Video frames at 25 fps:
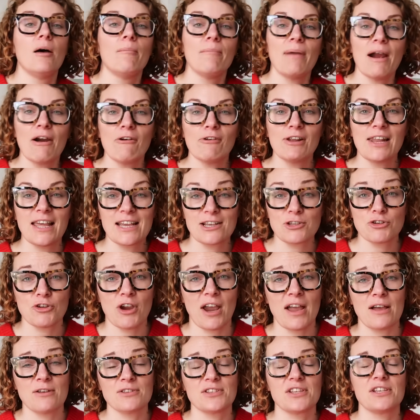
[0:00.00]
Barrel leg
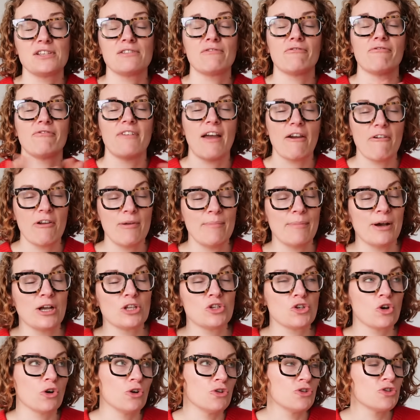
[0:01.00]
trousers, very
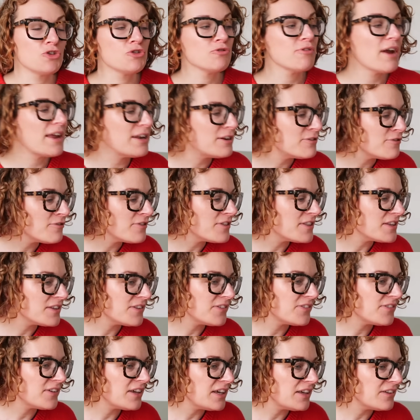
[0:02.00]
much on trend for
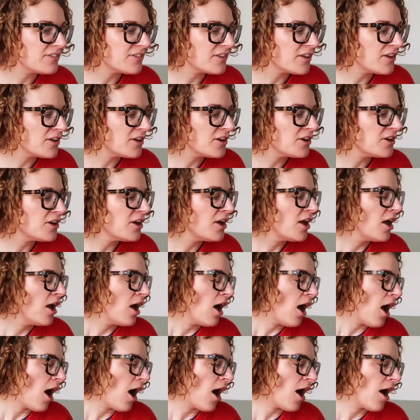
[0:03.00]
this season.
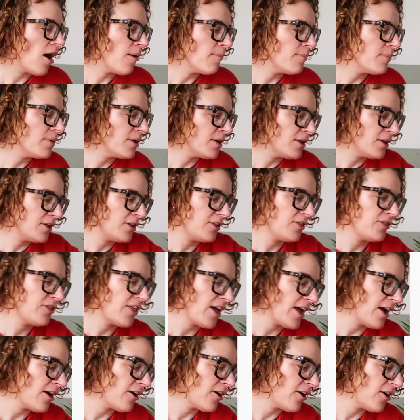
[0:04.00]

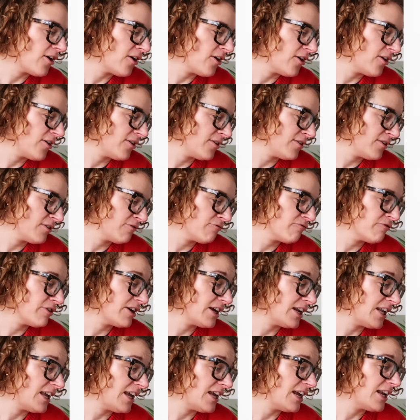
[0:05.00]
They are
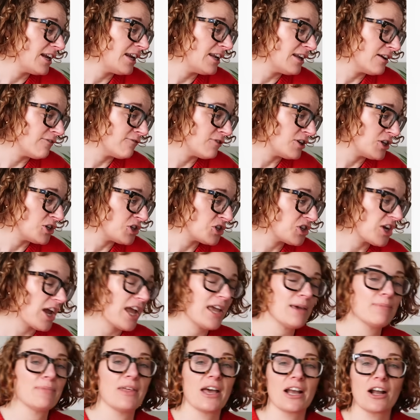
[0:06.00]
really lovely
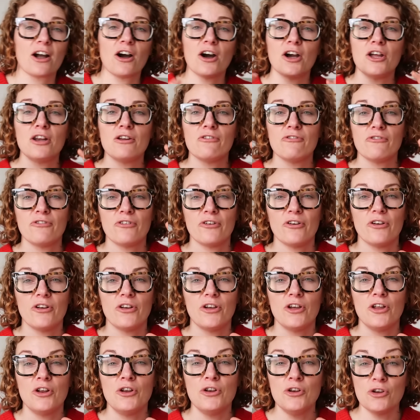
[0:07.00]
shape. They're kind of
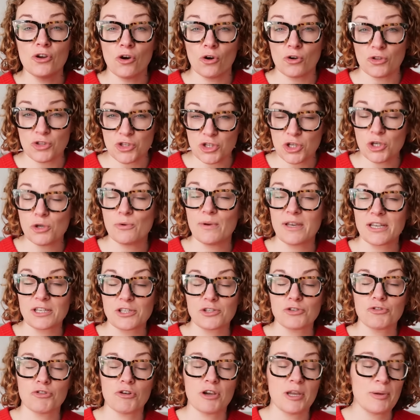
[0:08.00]
not too
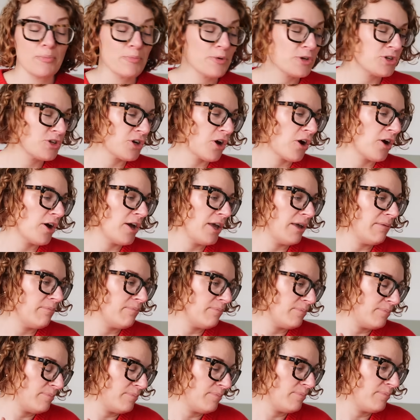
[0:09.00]
extreme, which I
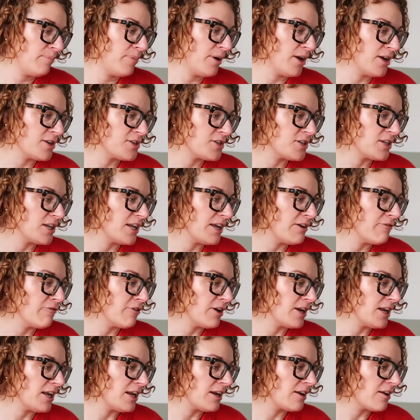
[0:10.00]
personally
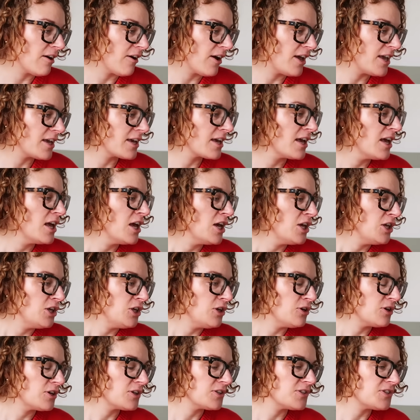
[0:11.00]
really like.
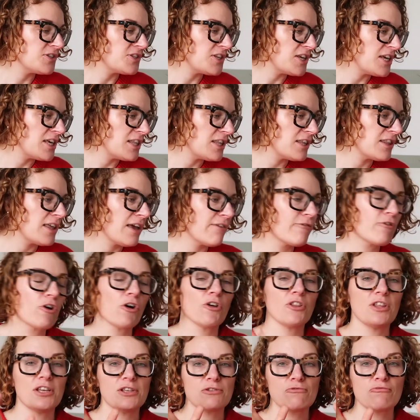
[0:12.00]
You can see that they've
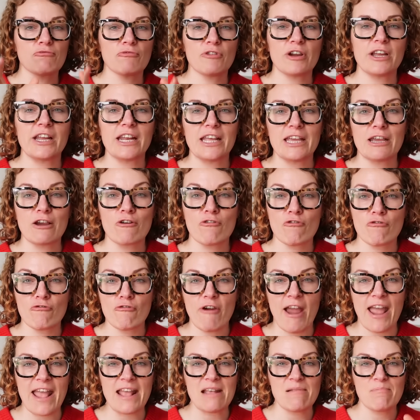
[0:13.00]
got these really
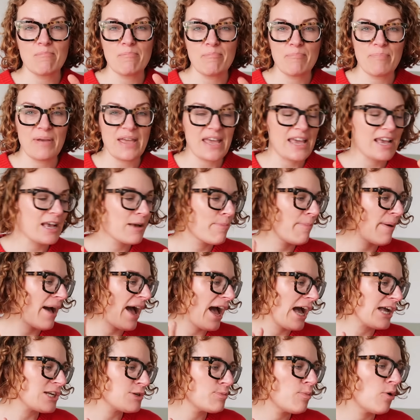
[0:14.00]
great big
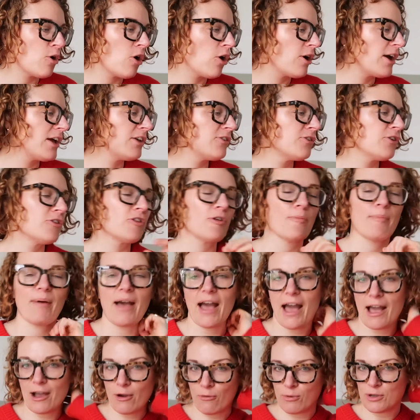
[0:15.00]
patch pockets on the
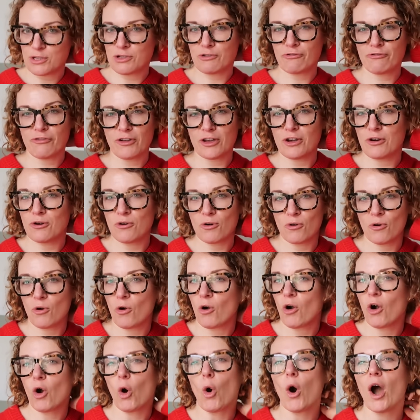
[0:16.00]
back, which feel
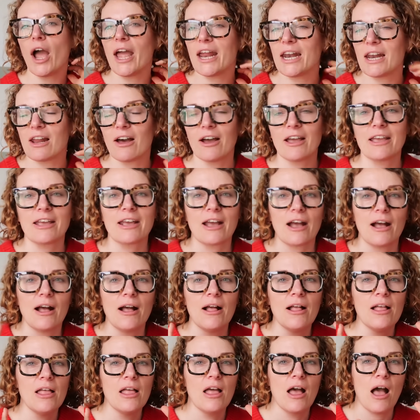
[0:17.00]
quite like
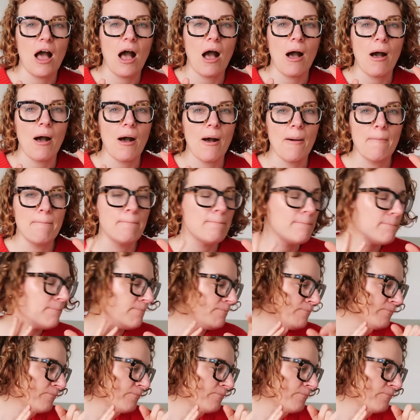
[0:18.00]
a